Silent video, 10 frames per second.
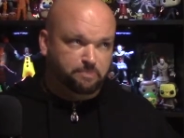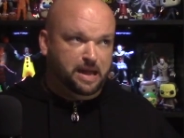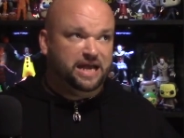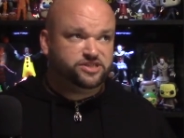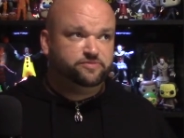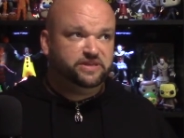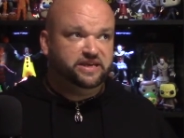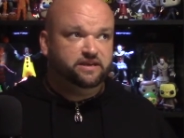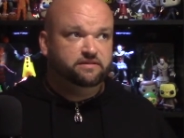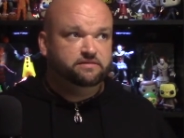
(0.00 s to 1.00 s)

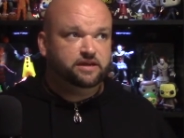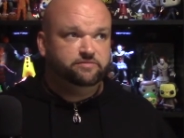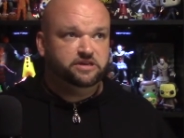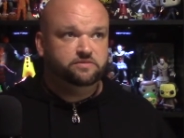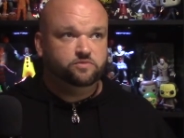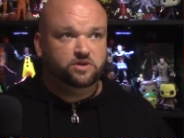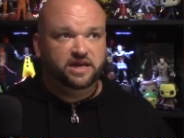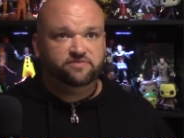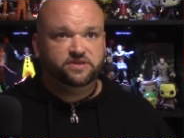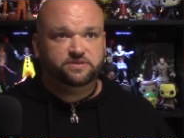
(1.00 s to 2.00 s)
possibly, I mean, we'll
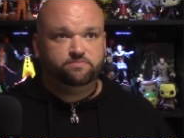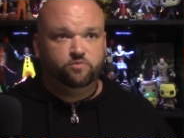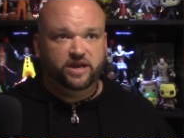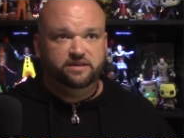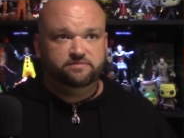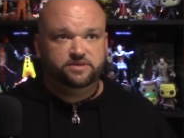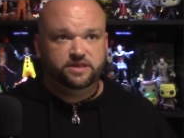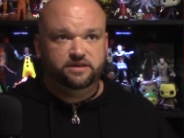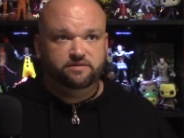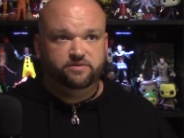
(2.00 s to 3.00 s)
have to wait and
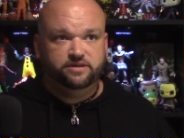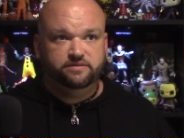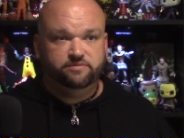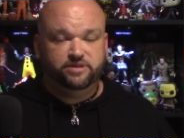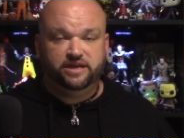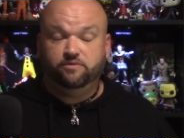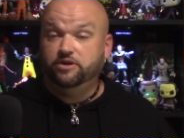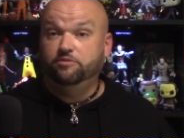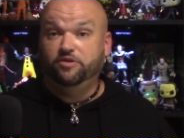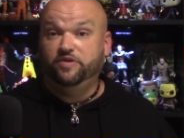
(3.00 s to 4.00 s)
see when the Black
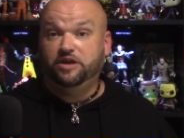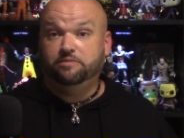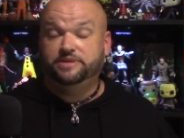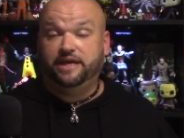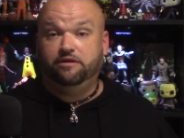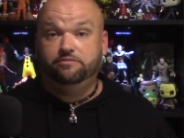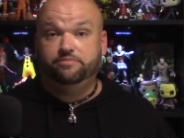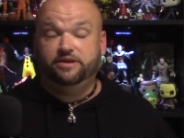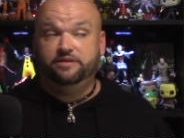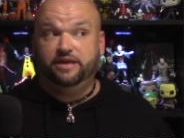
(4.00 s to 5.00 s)
Widow movie comes out,
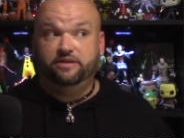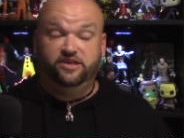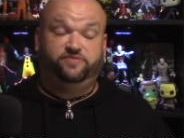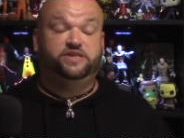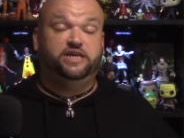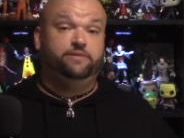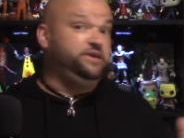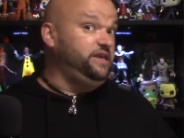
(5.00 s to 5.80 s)
but at least for the time